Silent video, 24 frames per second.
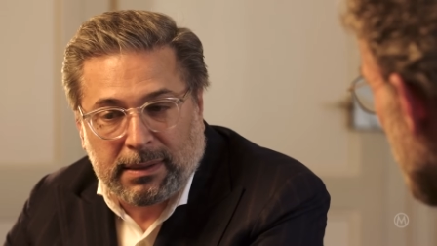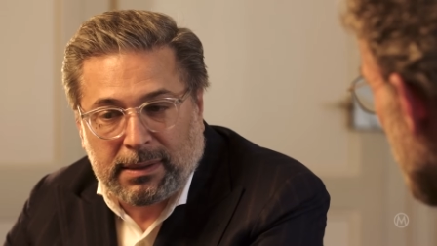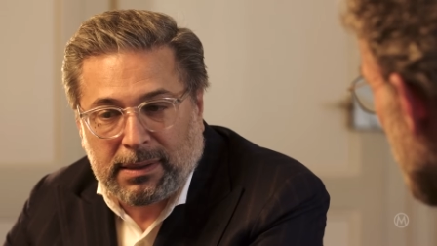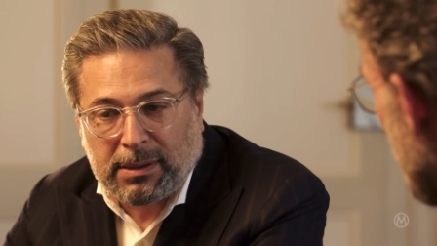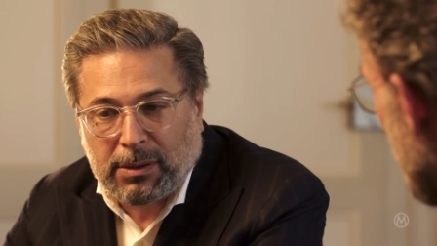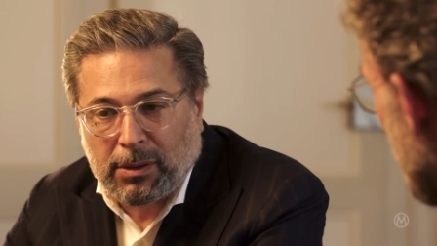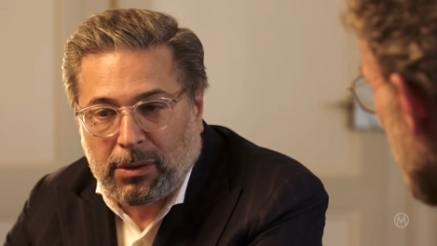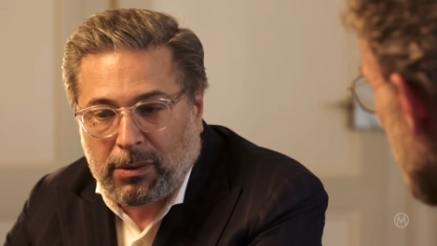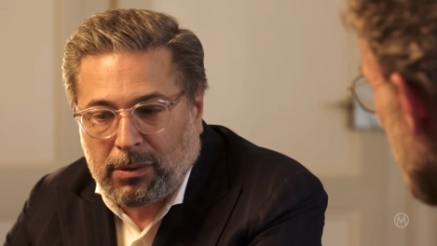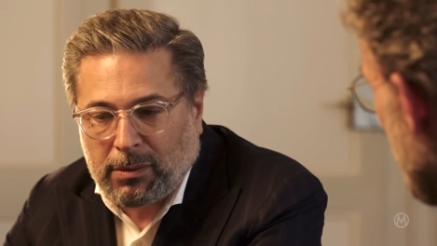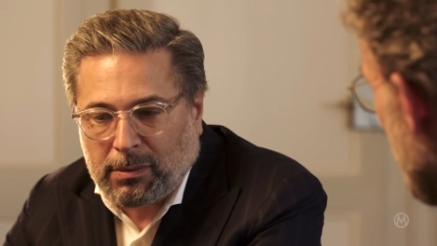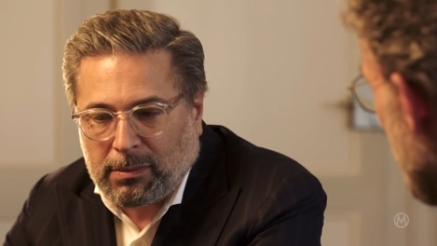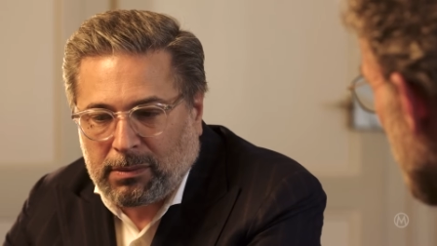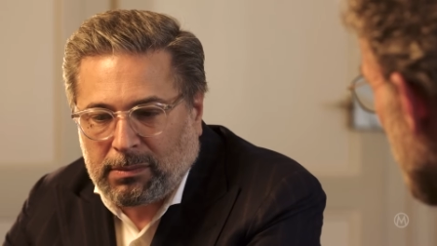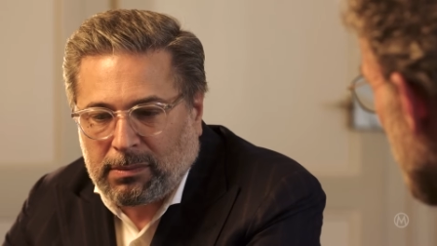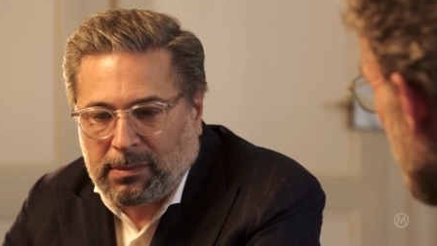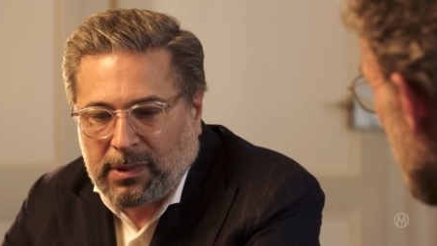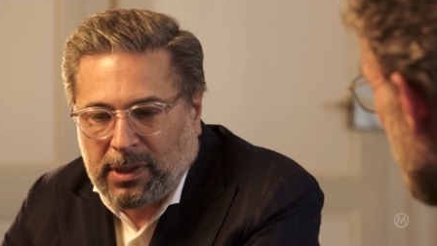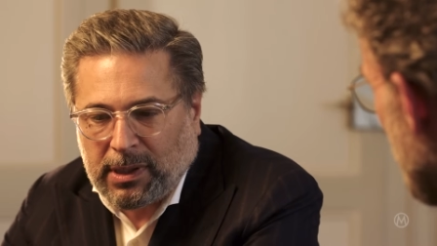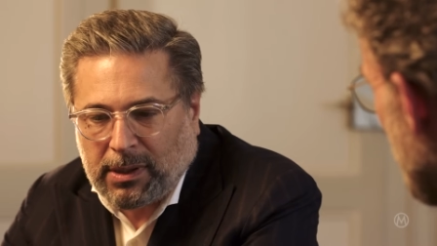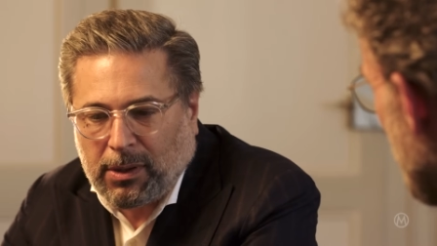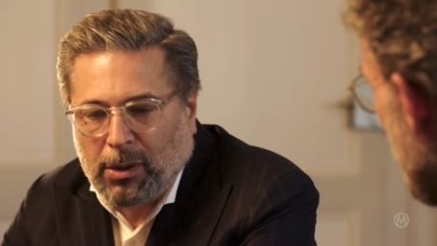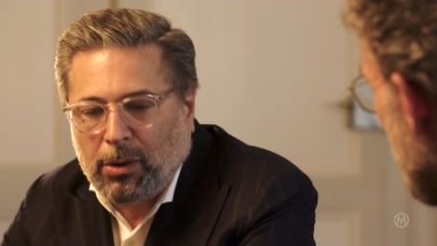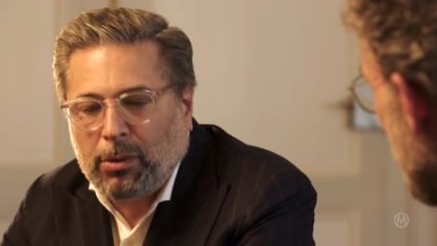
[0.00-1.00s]
So
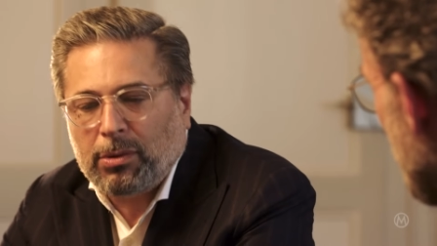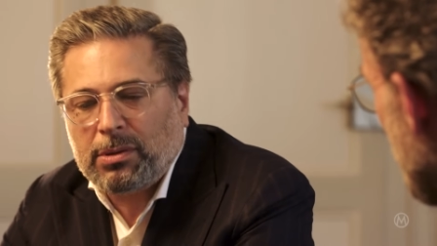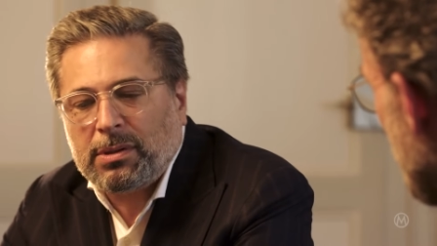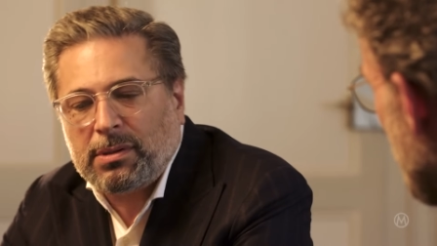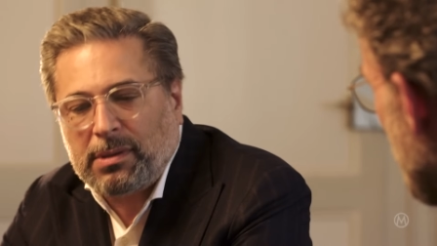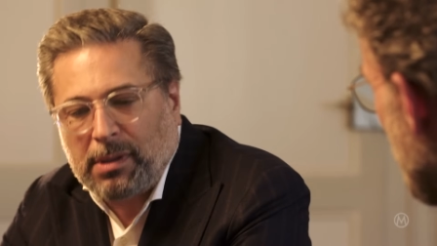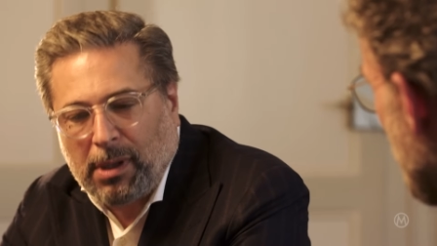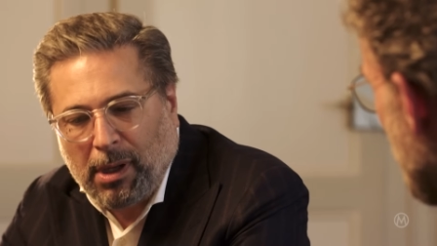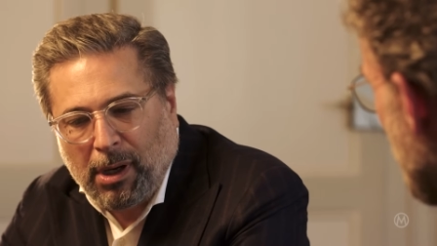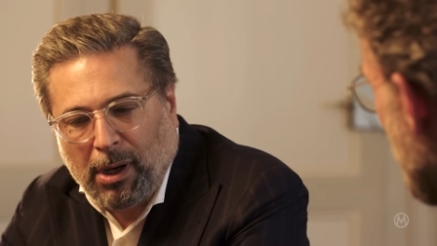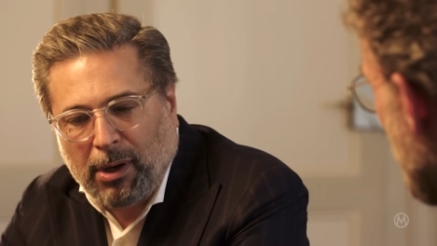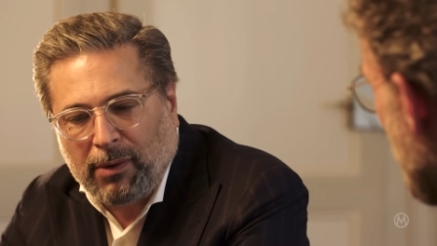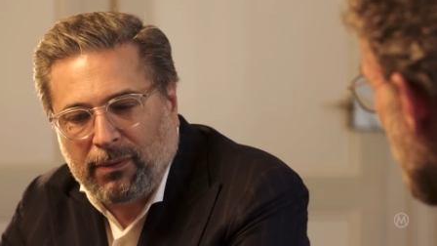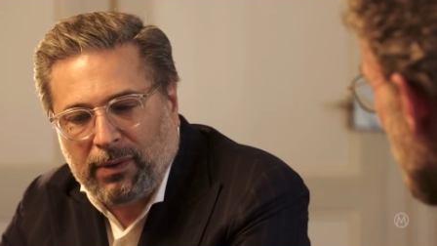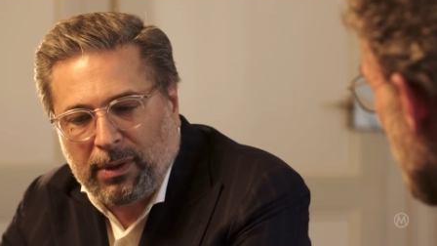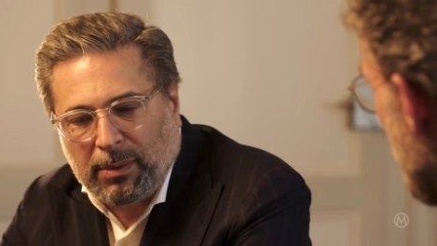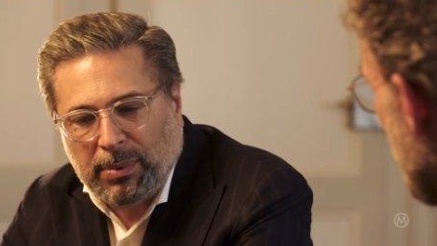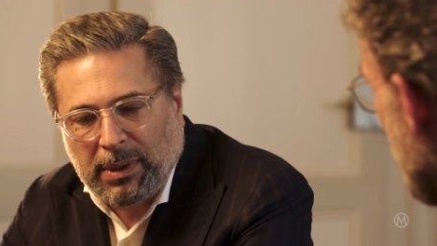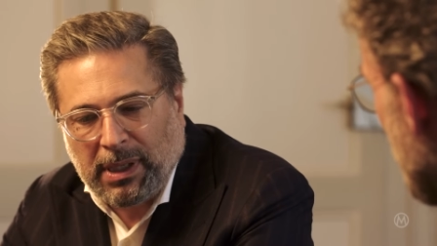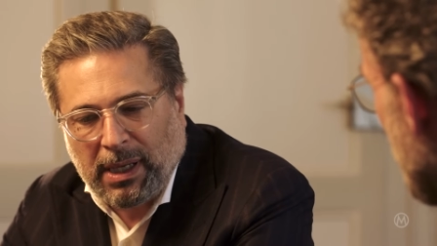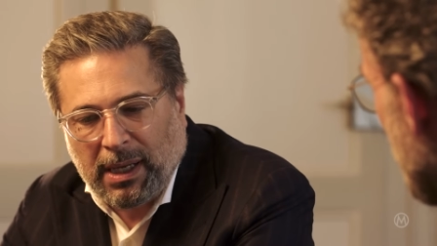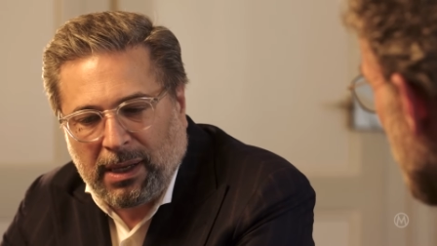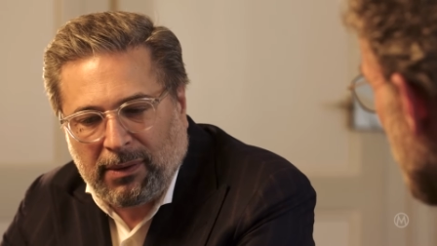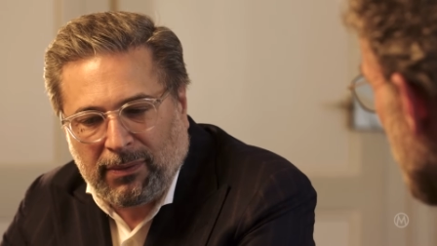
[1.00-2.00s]
the codes of the
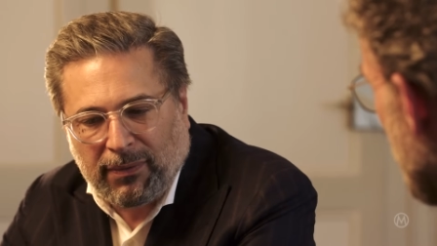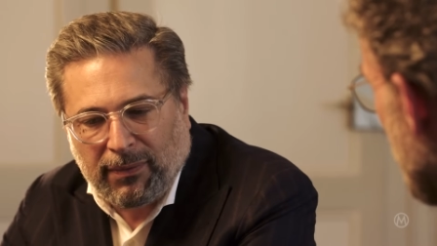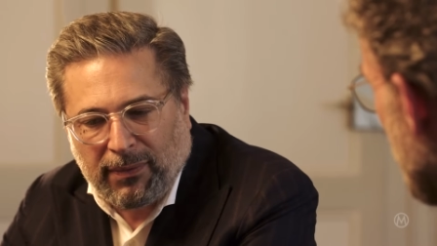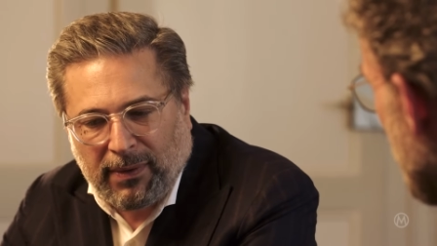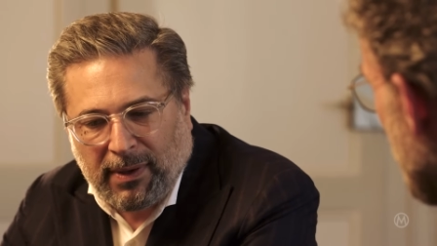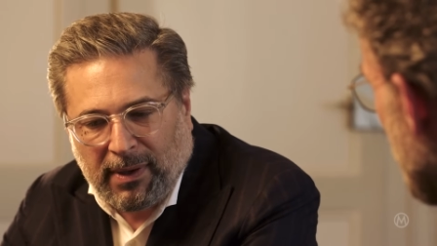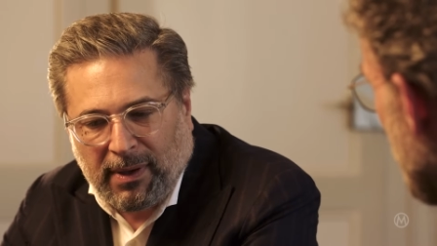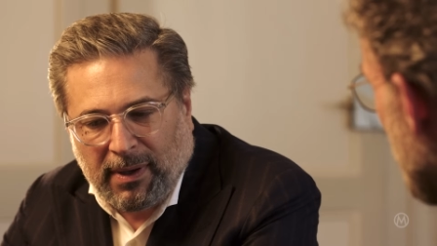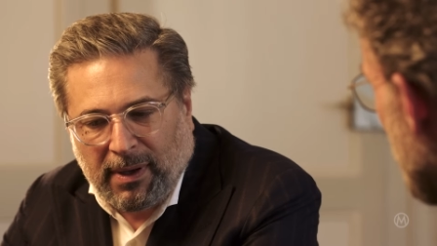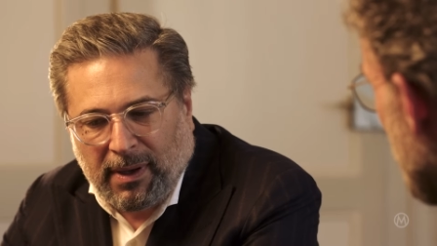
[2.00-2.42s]
PF